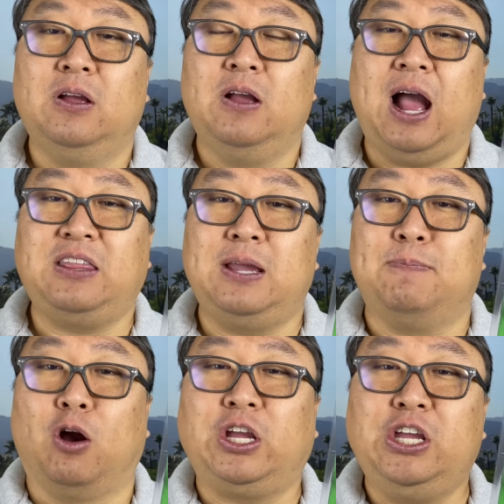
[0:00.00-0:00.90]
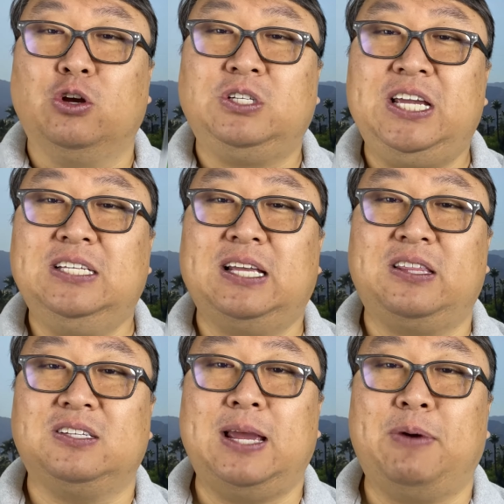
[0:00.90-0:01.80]
I think marking your tees at the
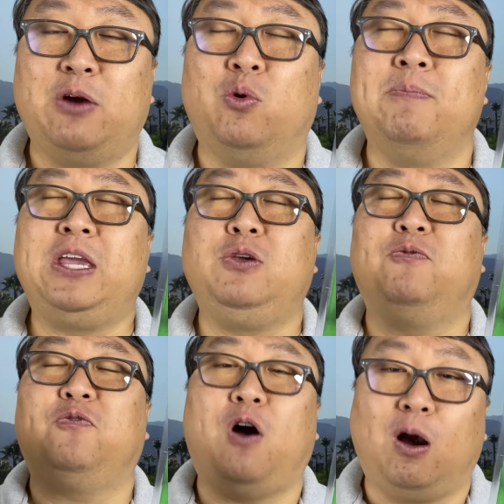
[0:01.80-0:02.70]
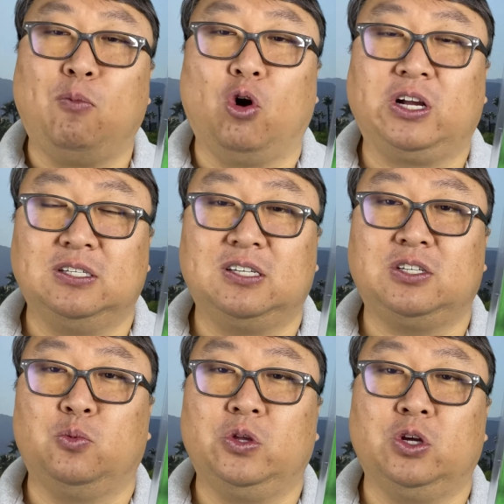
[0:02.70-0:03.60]
same height will make you far more
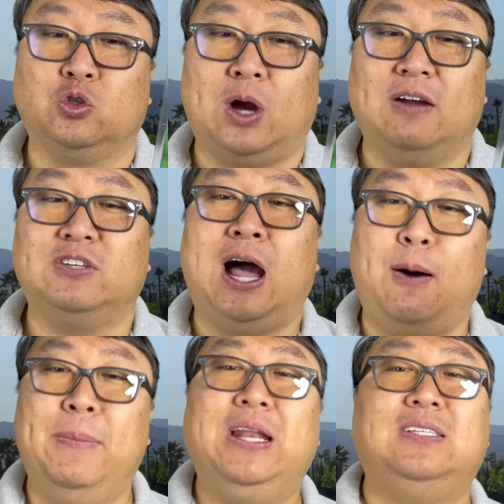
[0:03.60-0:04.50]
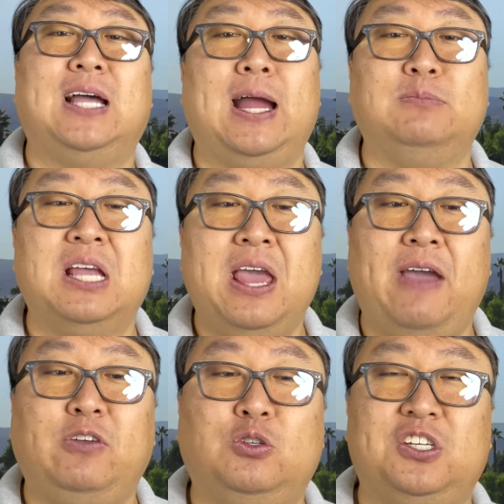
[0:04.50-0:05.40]
consistent with your drives. How many times have
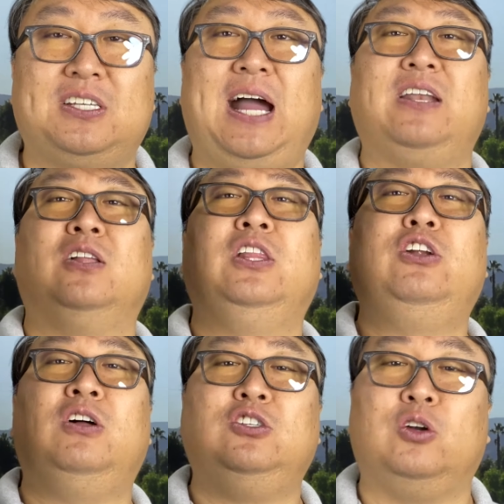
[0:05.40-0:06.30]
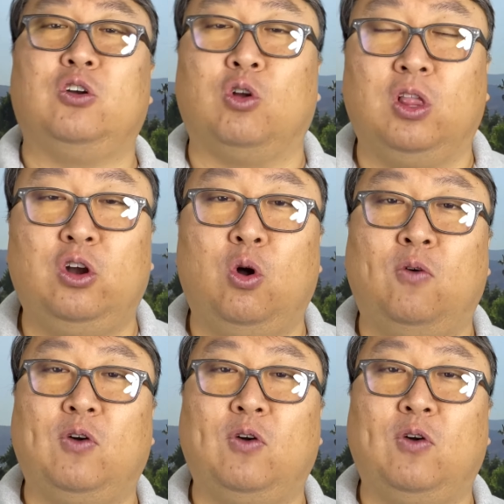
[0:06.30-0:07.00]
you just gotten a little under it or a little over